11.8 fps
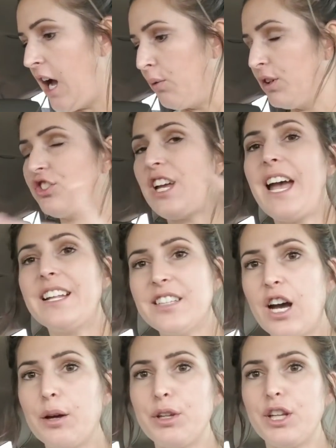I wish I had
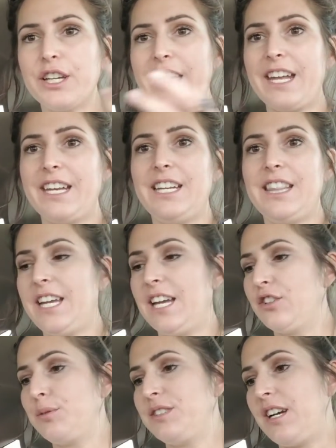time to look at anything
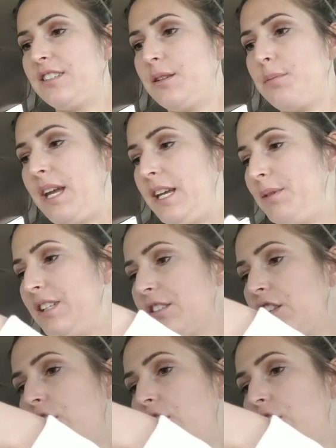else besides the baby's